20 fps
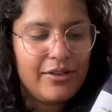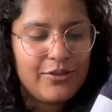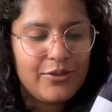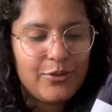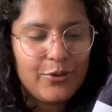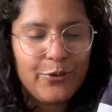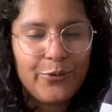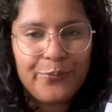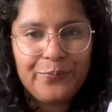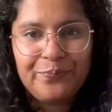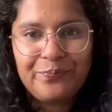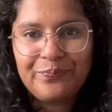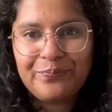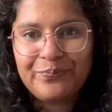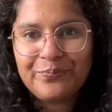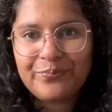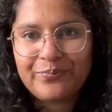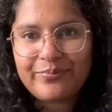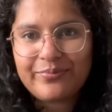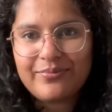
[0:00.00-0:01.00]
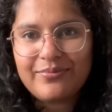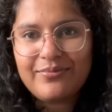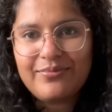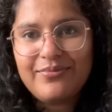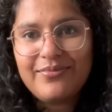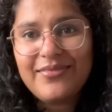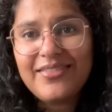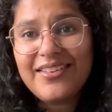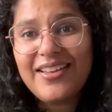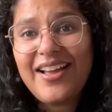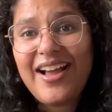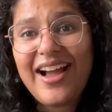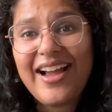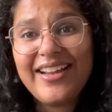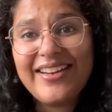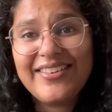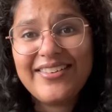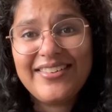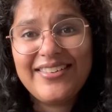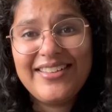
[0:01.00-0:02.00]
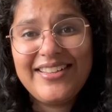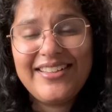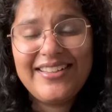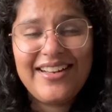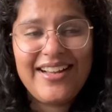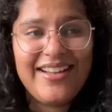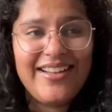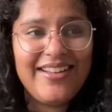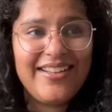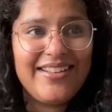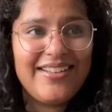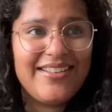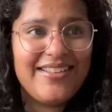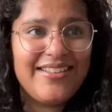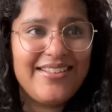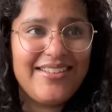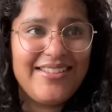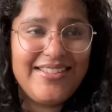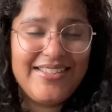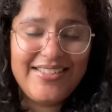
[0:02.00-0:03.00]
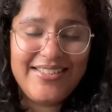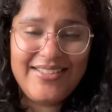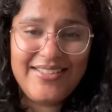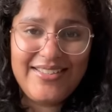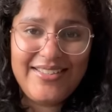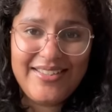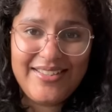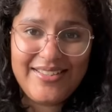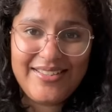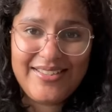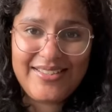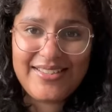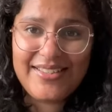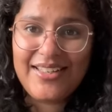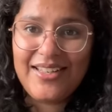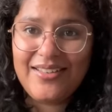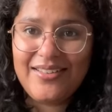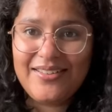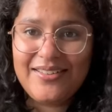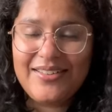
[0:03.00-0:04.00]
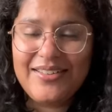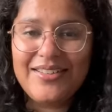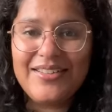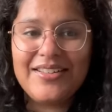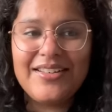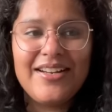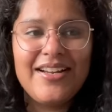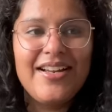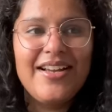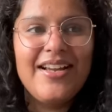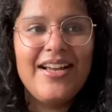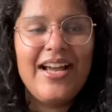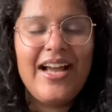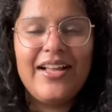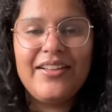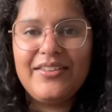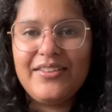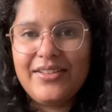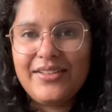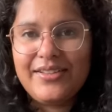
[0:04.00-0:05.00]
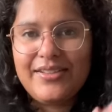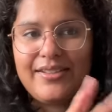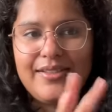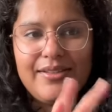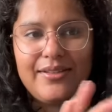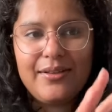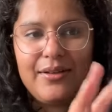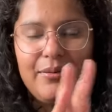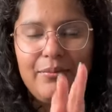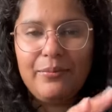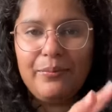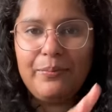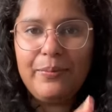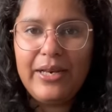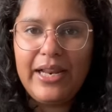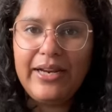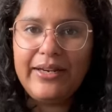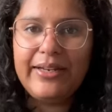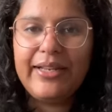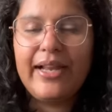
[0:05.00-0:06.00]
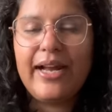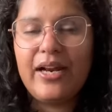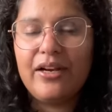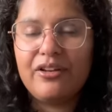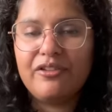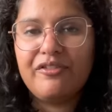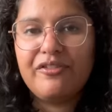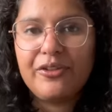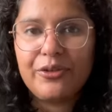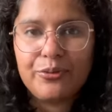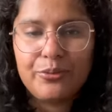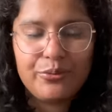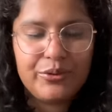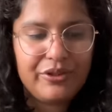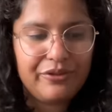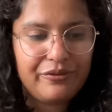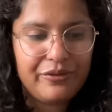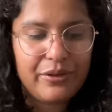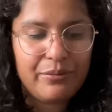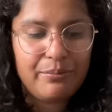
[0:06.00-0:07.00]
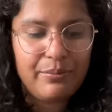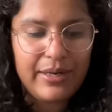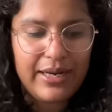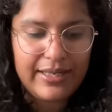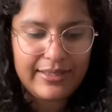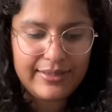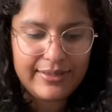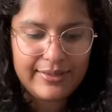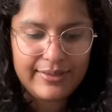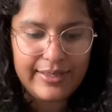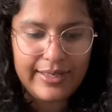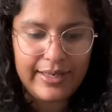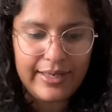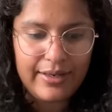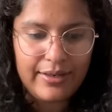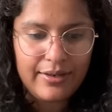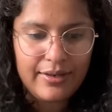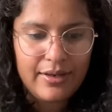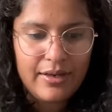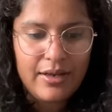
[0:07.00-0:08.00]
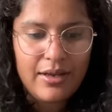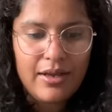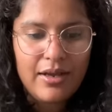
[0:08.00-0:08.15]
So I really liked this color and this blend. They had a few different blends there.